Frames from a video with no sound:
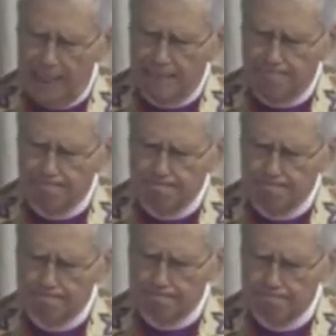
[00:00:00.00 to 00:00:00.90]
Um,
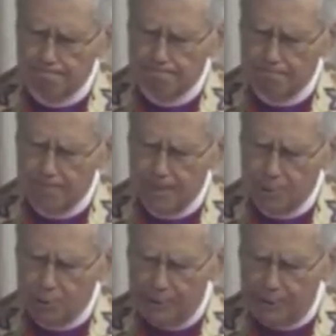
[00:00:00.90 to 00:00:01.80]

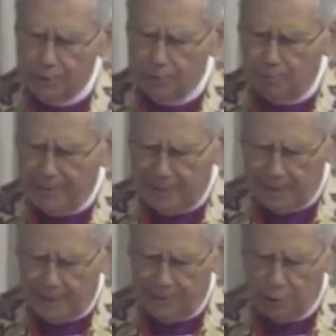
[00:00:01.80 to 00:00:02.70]
so let's
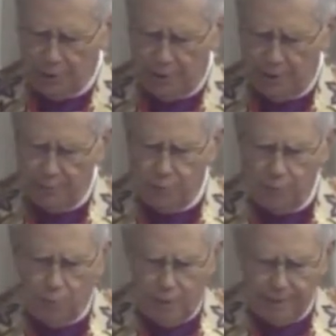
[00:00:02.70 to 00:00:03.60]
remind ourselves
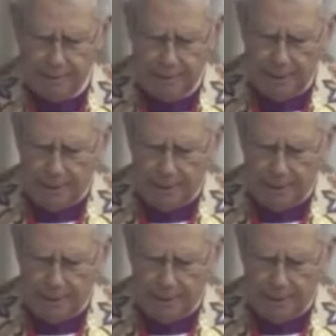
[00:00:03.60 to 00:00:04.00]
of what